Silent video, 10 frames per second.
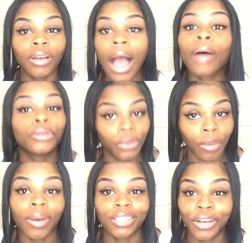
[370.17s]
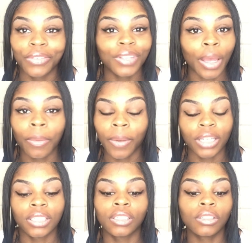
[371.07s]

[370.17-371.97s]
I'll do it myself type of person.